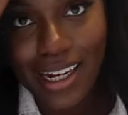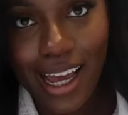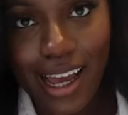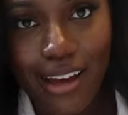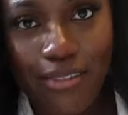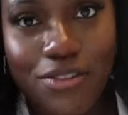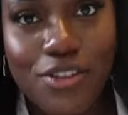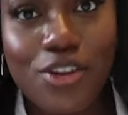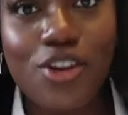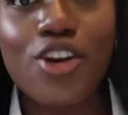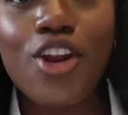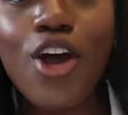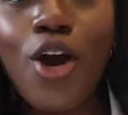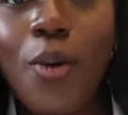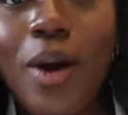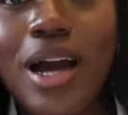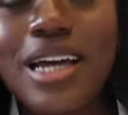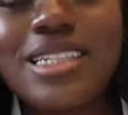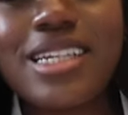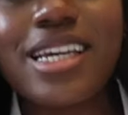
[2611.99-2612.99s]
I have
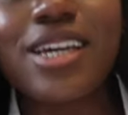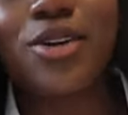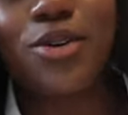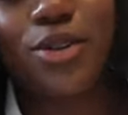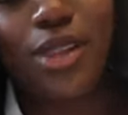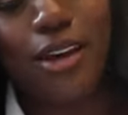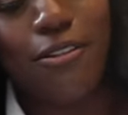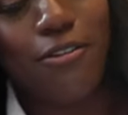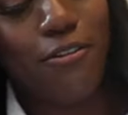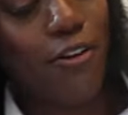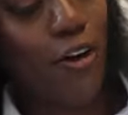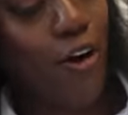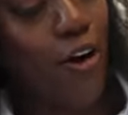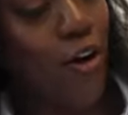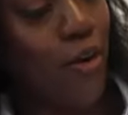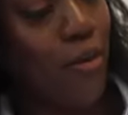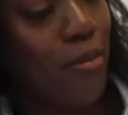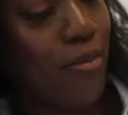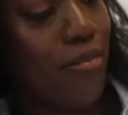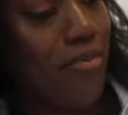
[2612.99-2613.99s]
no idea who they're
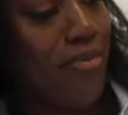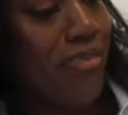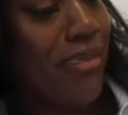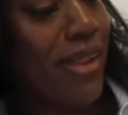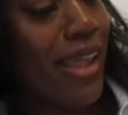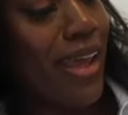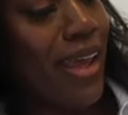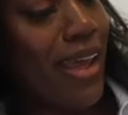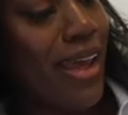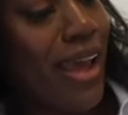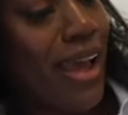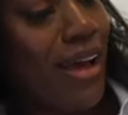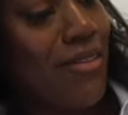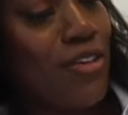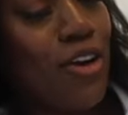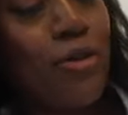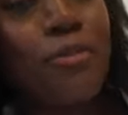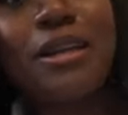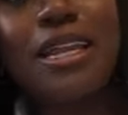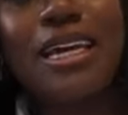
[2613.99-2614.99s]
from.
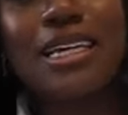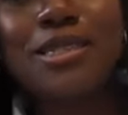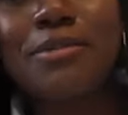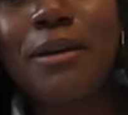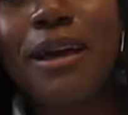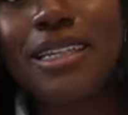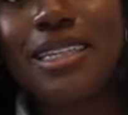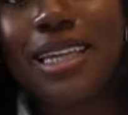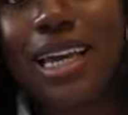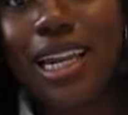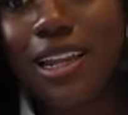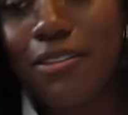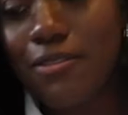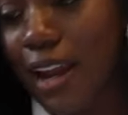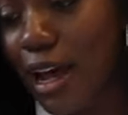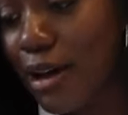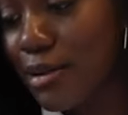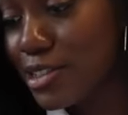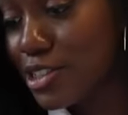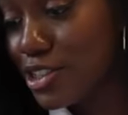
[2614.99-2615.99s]
Not been expecting any
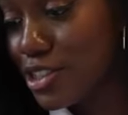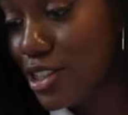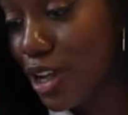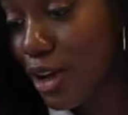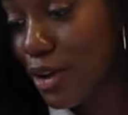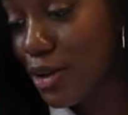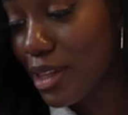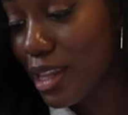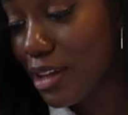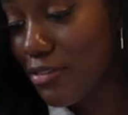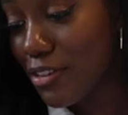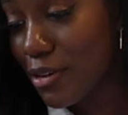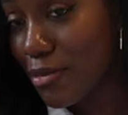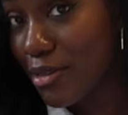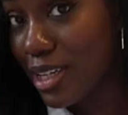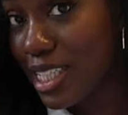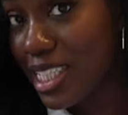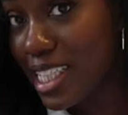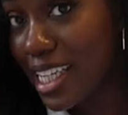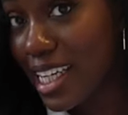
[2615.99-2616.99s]
flowers. Do you know who they're from,
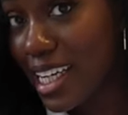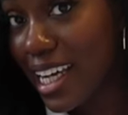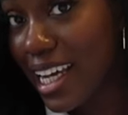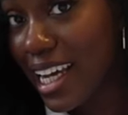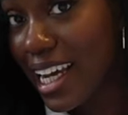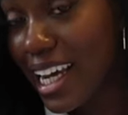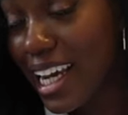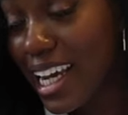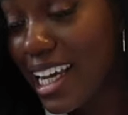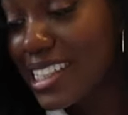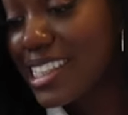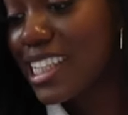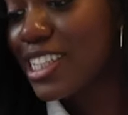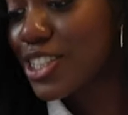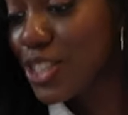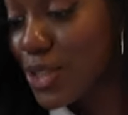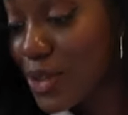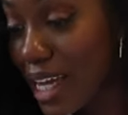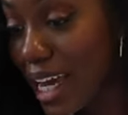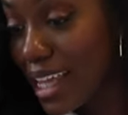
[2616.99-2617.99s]
Richie?
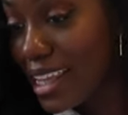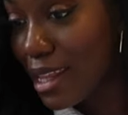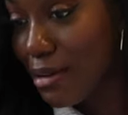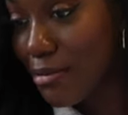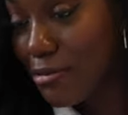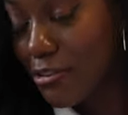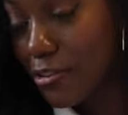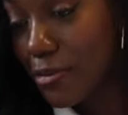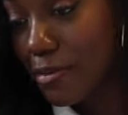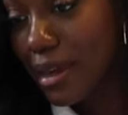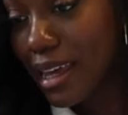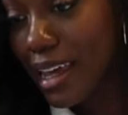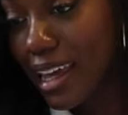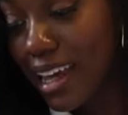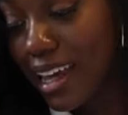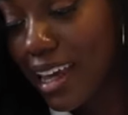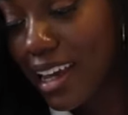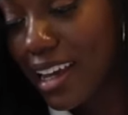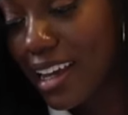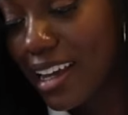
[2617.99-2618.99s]
Did you get
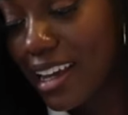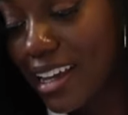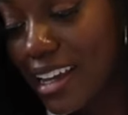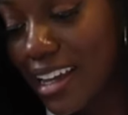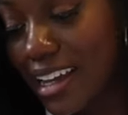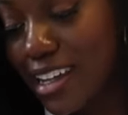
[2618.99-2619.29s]
them for me?